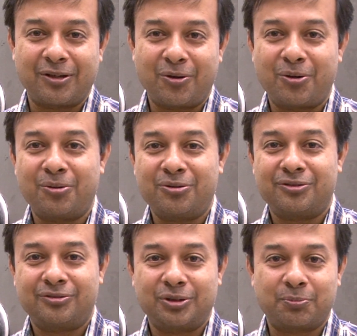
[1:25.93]
go
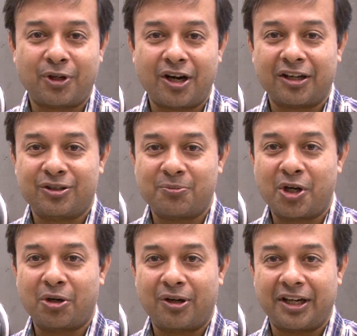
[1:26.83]
to product
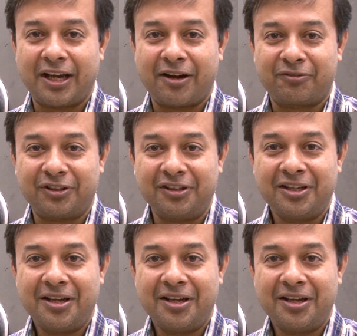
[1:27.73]
tomorrow or day after.